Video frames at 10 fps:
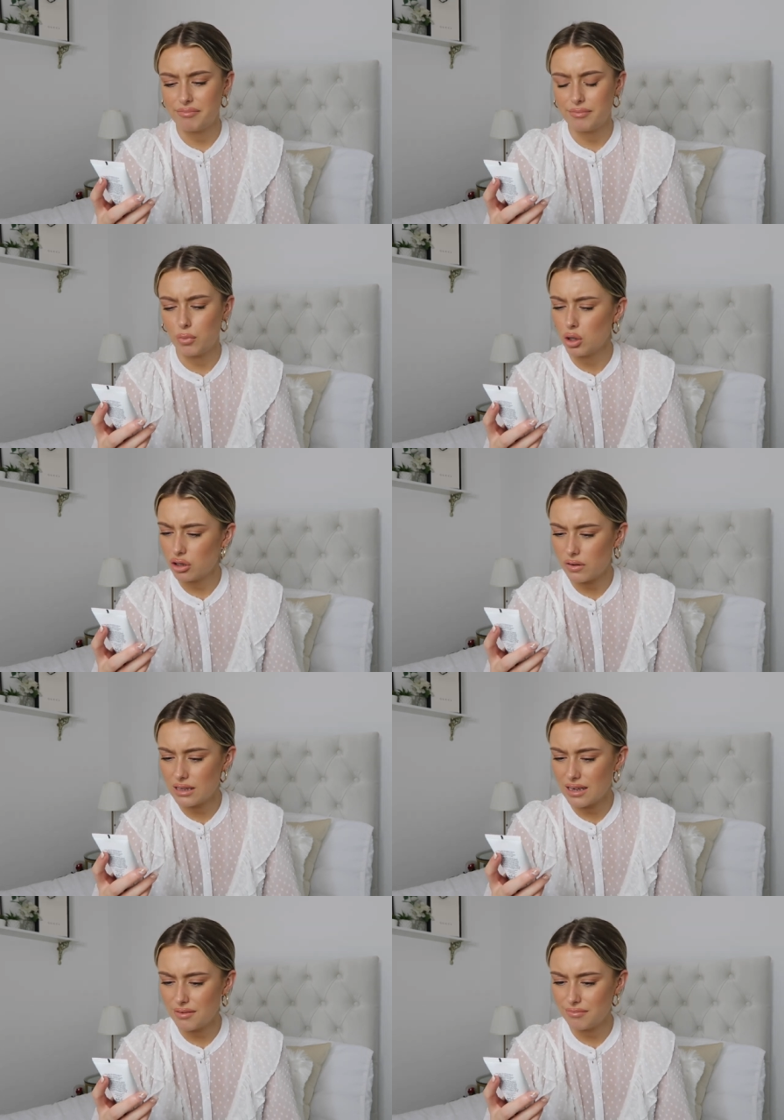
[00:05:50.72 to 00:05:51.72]

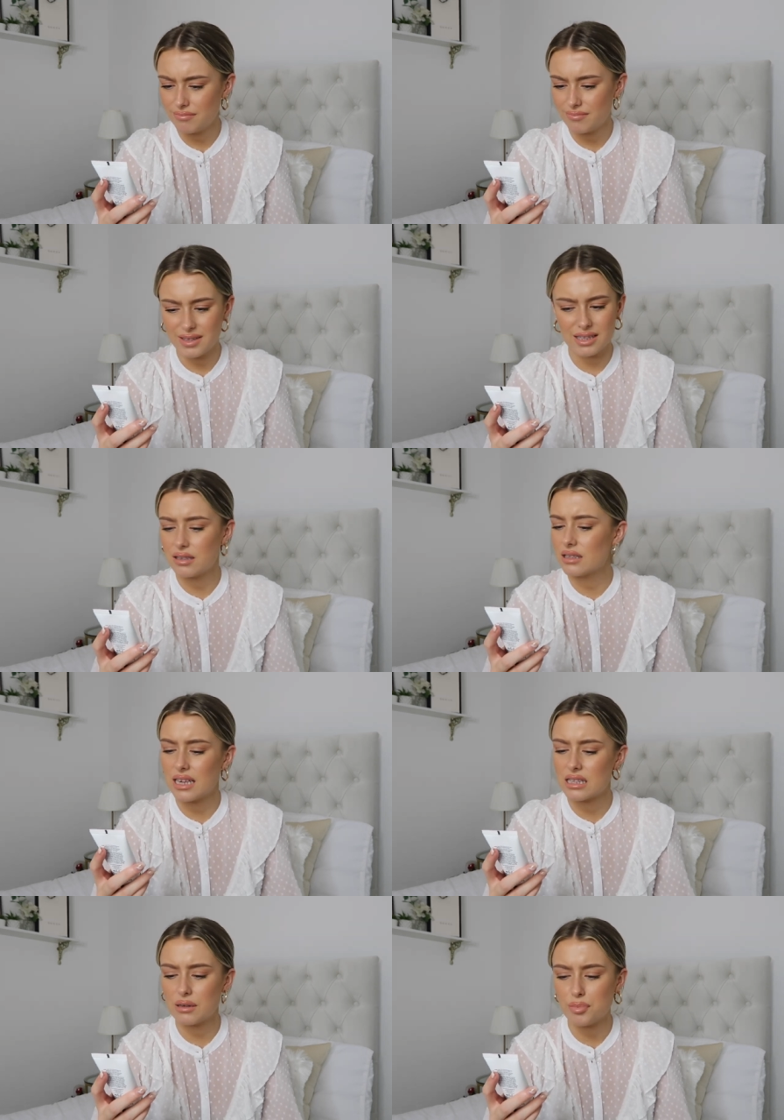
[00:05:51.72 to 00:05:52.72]
Moisturiser. It
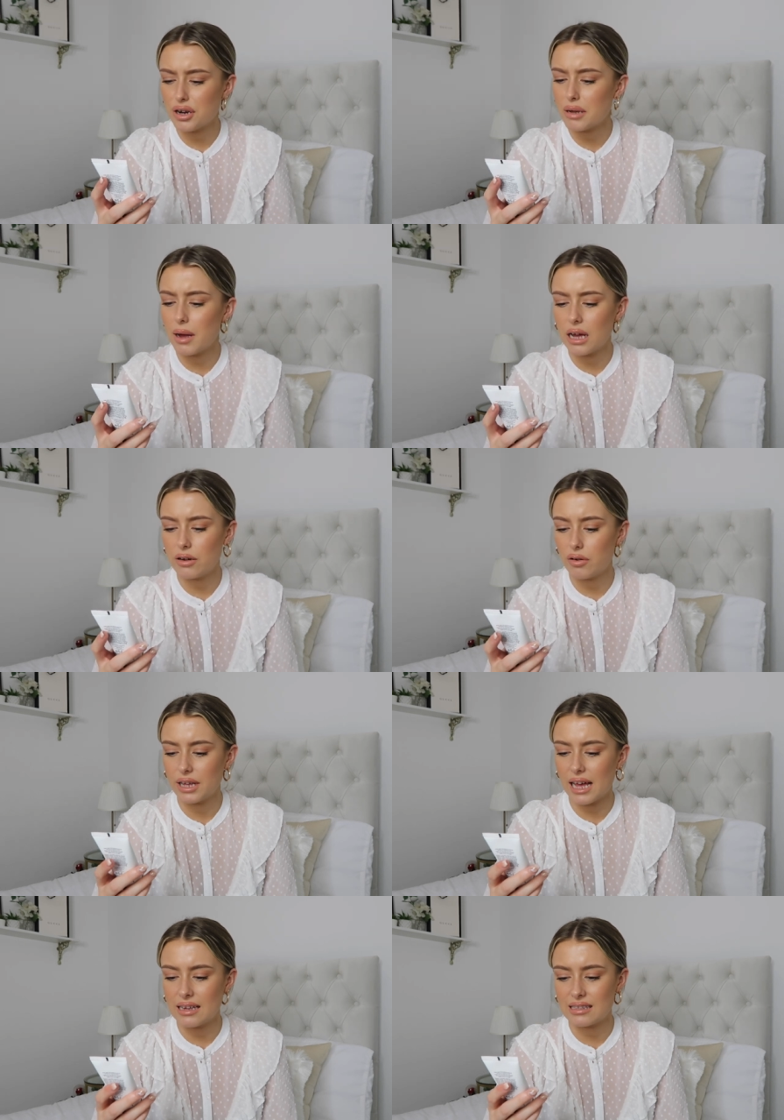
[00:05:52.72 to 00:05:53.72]
says Supreme
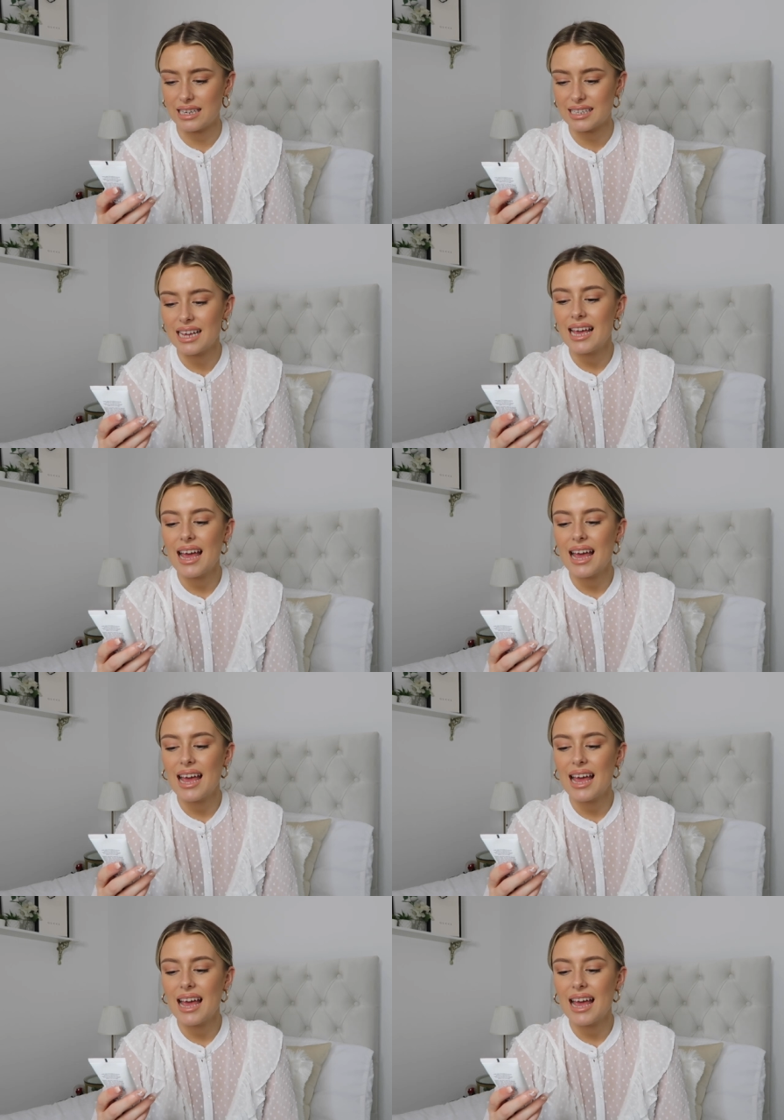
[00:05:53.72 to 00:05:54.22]
Hyaluronic Acid